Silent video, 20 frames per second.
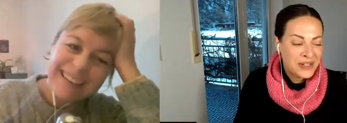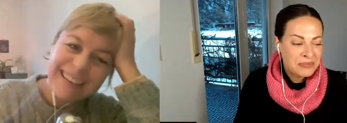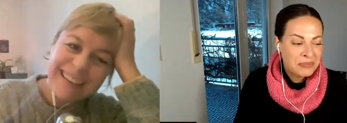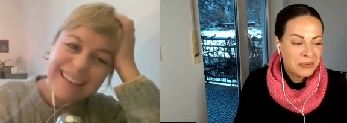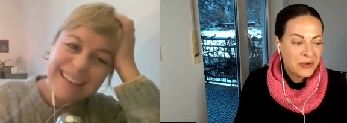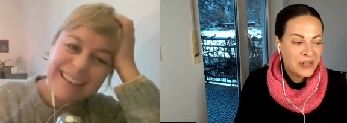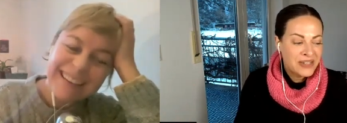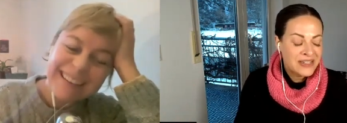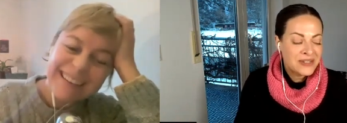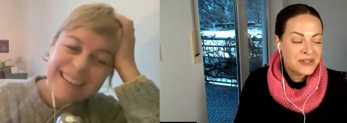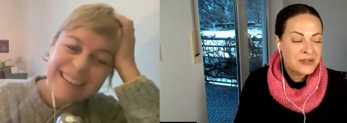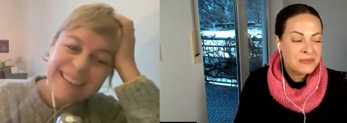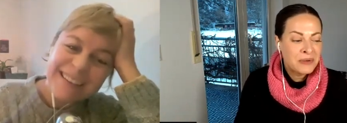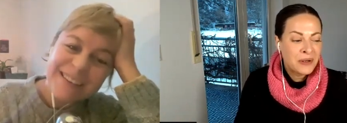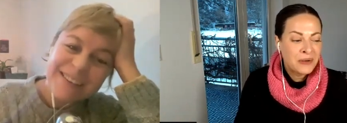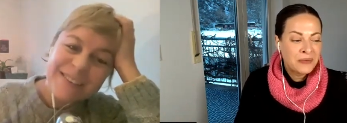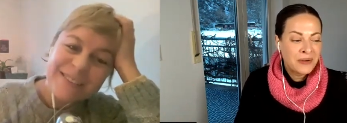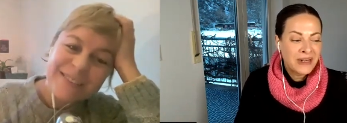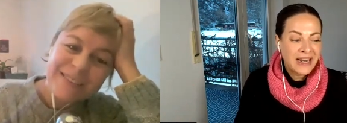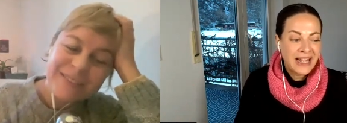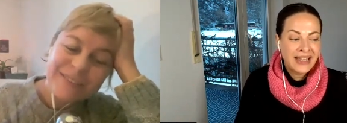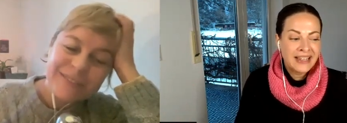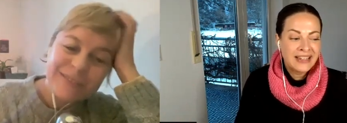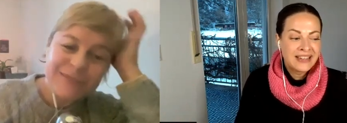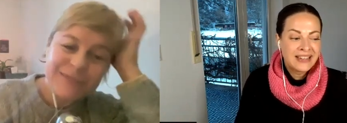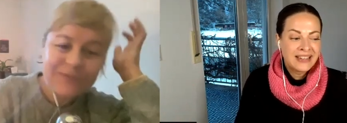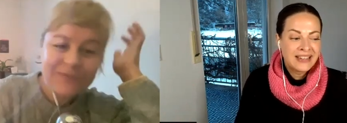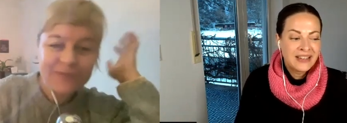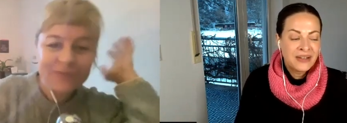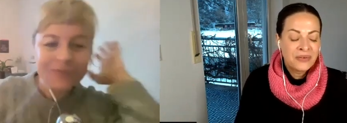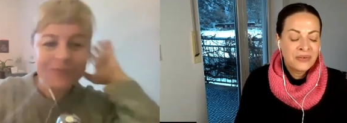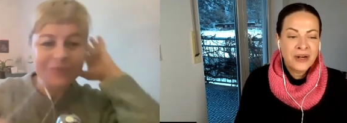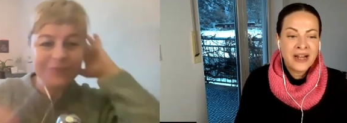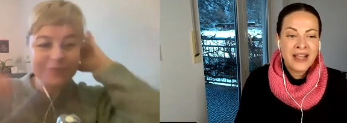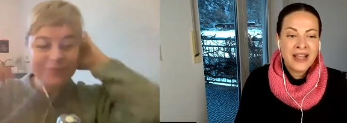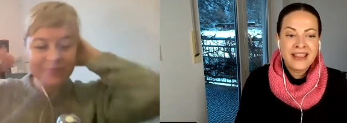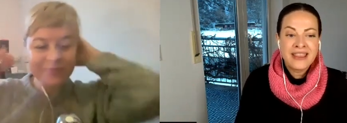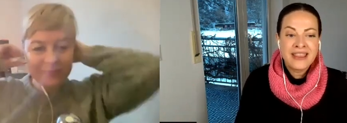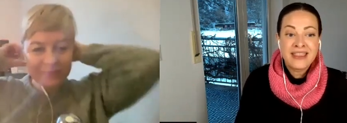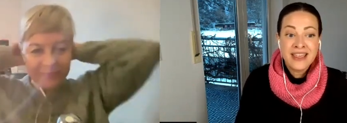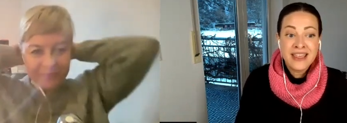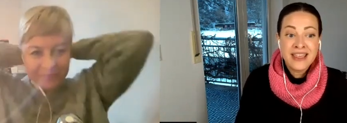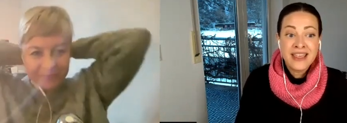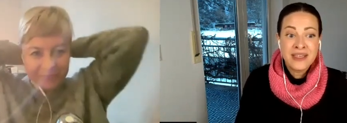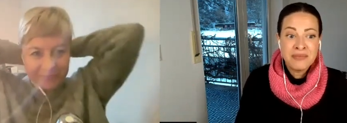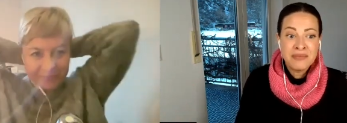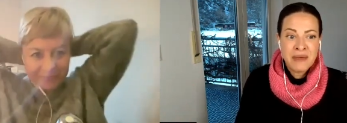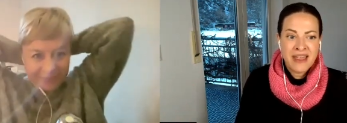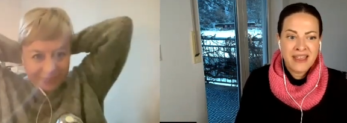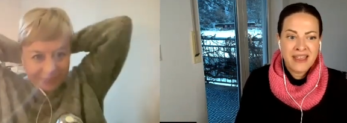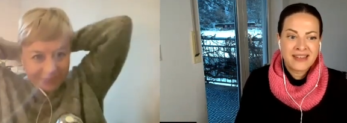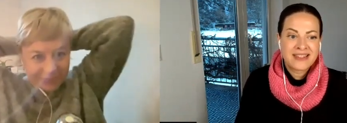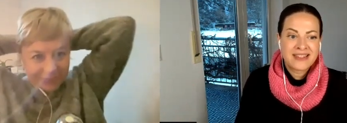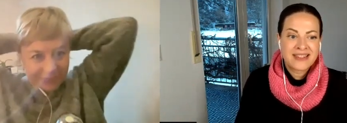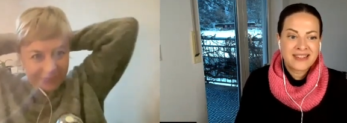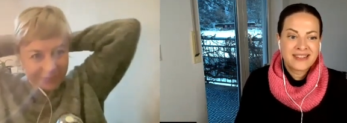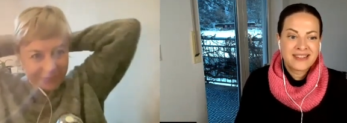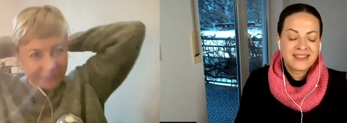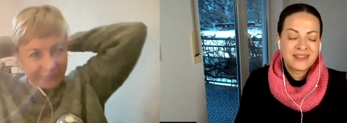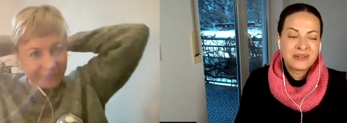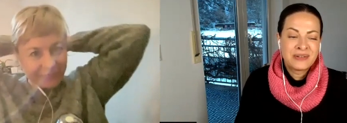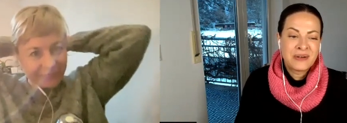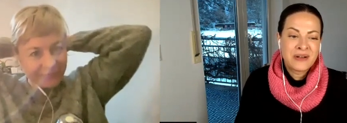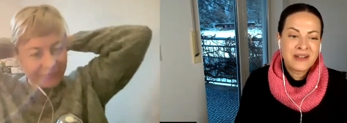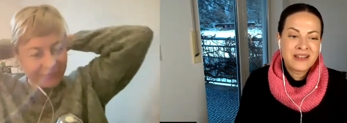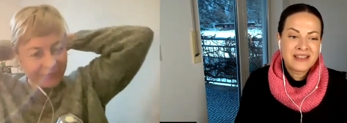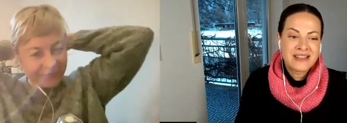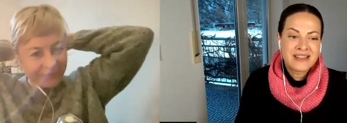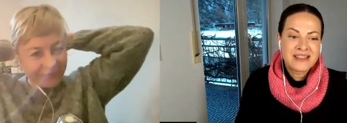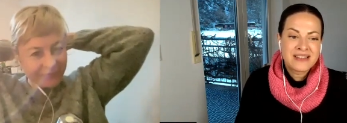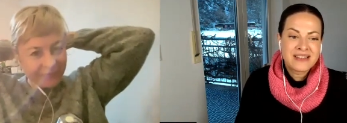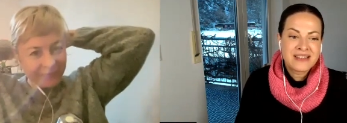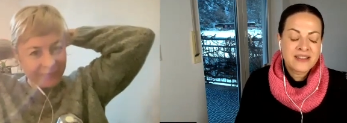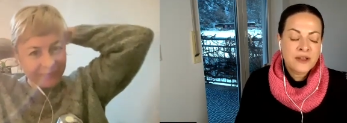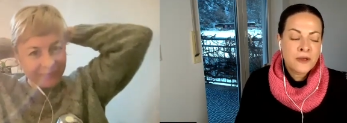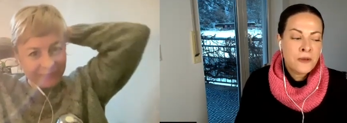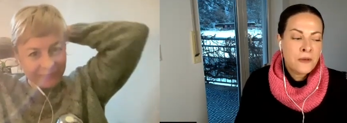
Speaker 1: to point to. But what I, what I think he meant was,